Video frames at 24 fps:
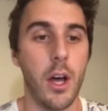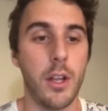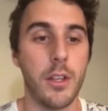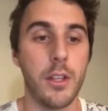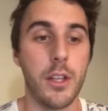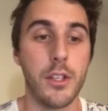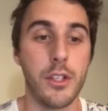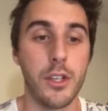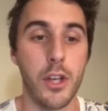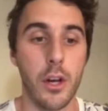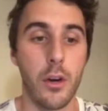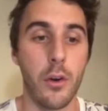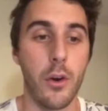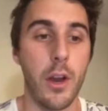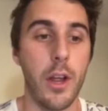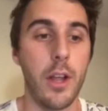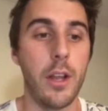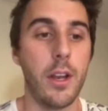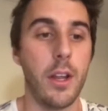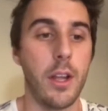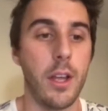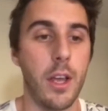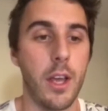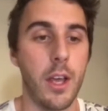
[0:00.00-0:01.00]
to
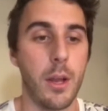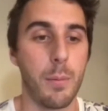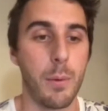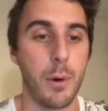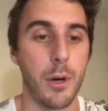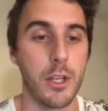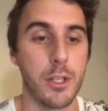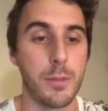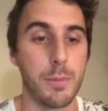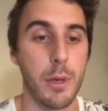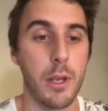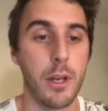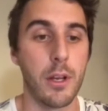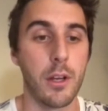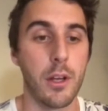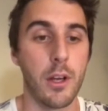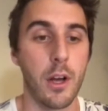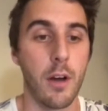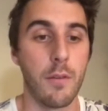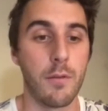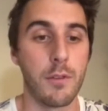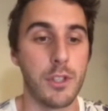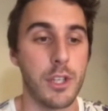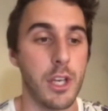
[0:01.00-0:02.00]
generate and participate in
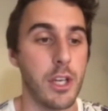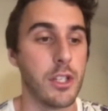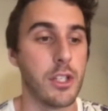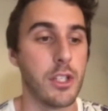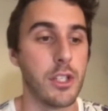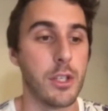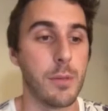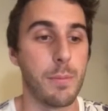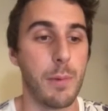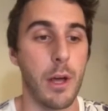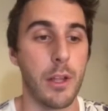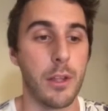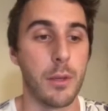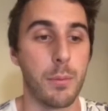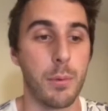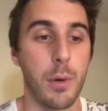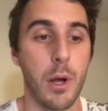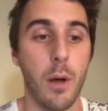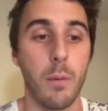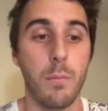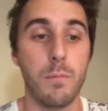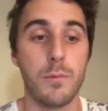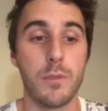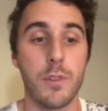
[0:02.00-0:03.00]
conversations about the
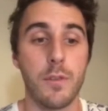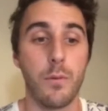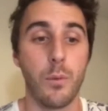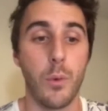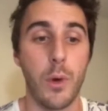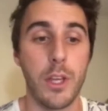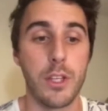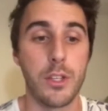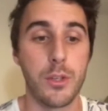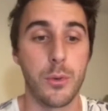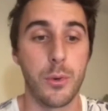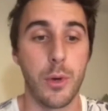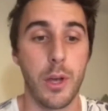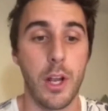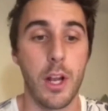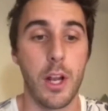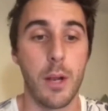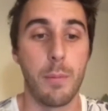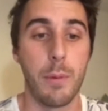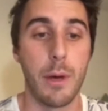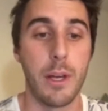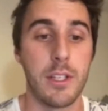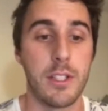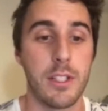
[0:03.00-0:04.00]
problems of waste
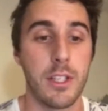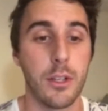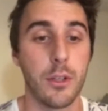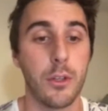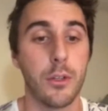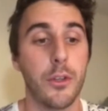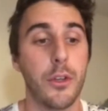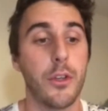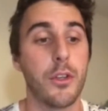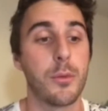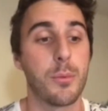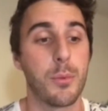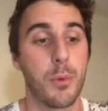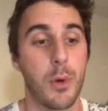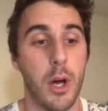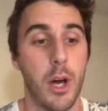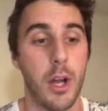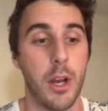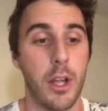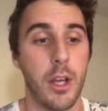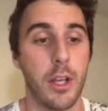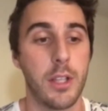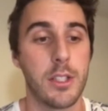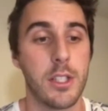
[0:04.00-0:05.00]
created by single-use
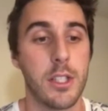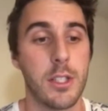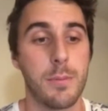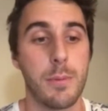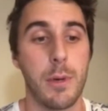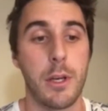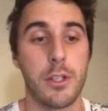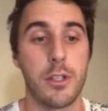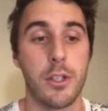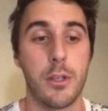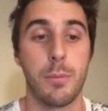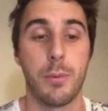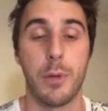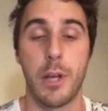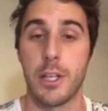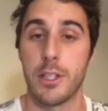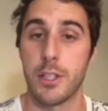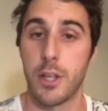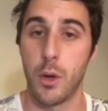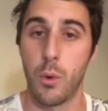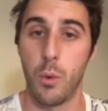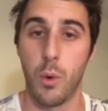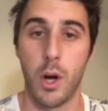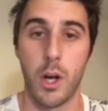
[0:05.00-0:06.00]
products, especially
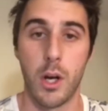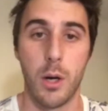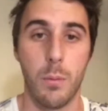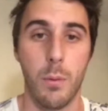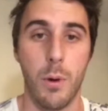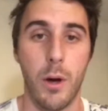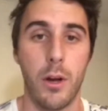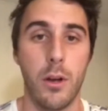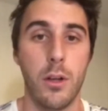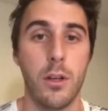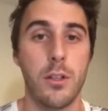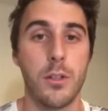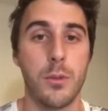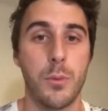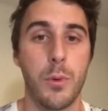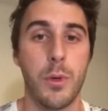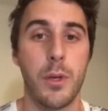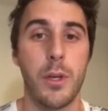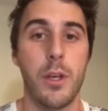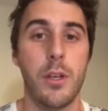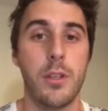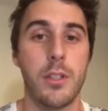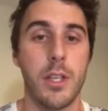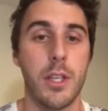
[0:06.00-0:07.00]
plastic water bottles. We're
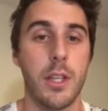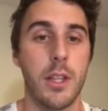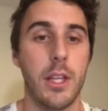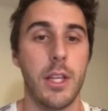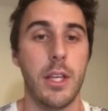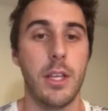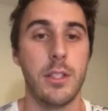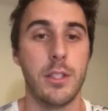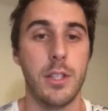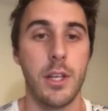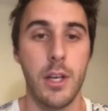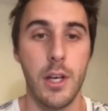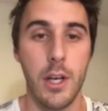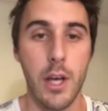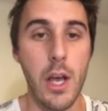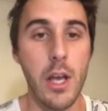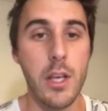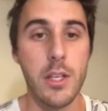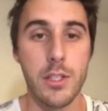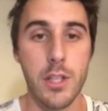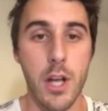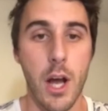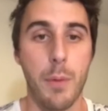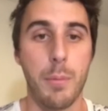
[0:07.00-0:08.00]
using these
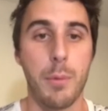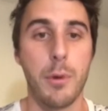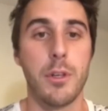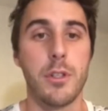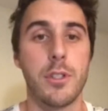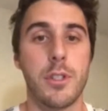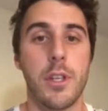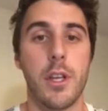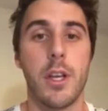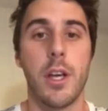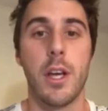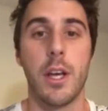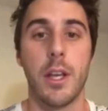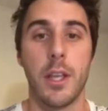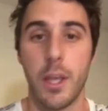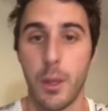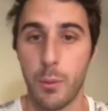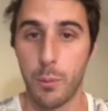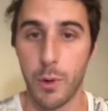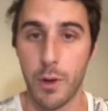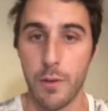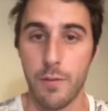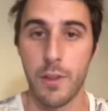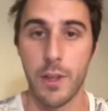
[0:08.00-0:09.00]
stoppers to get
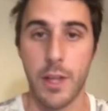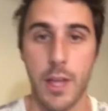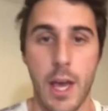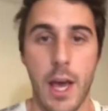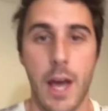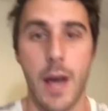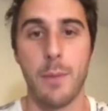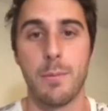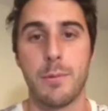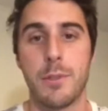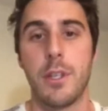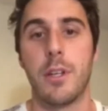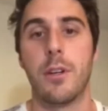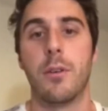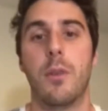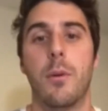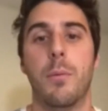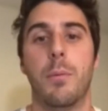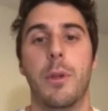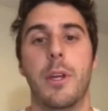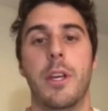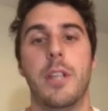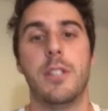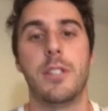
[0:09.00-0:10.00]
rid of the caps and
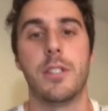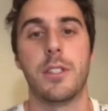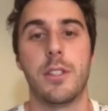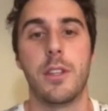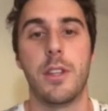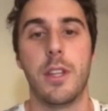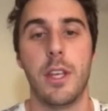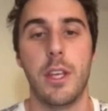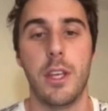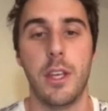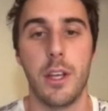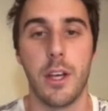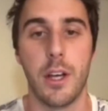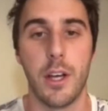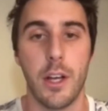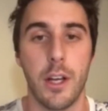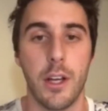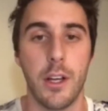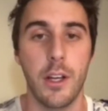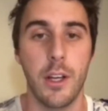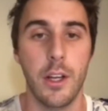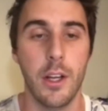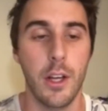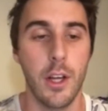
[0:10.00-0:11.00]
replace
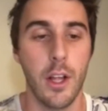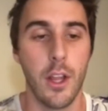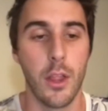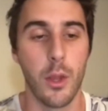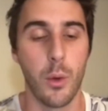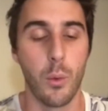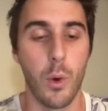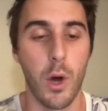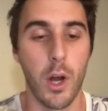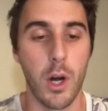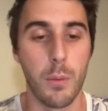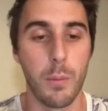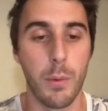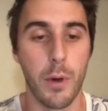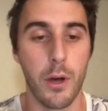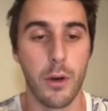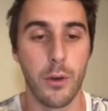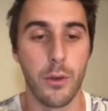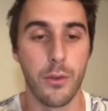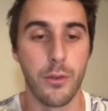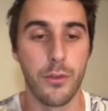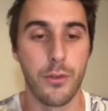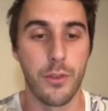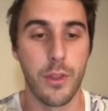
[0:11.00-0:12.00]
the water
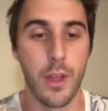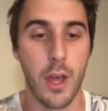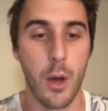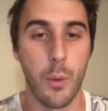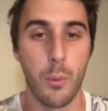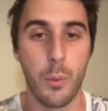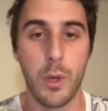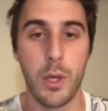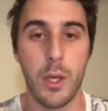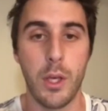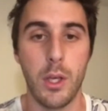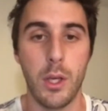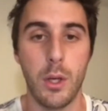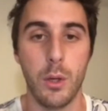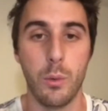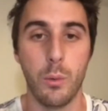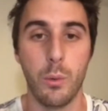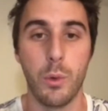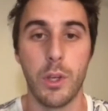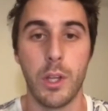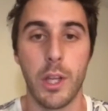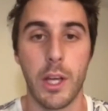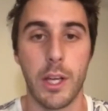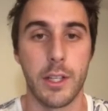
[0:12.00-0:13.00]
bottles that we
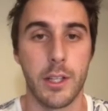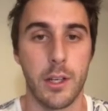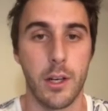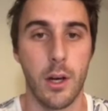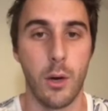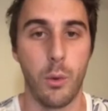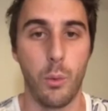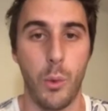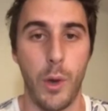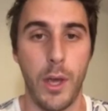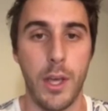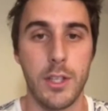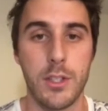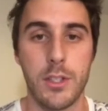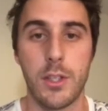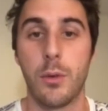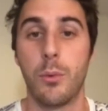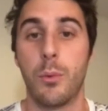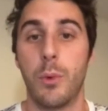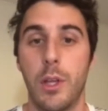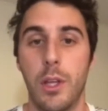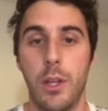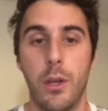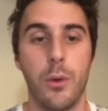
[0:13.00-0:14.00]
would like to not waste and
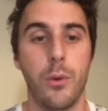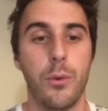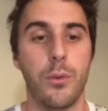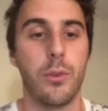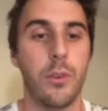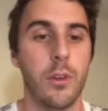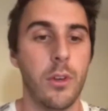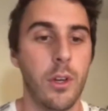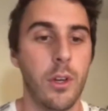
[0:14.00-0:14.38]
reuse.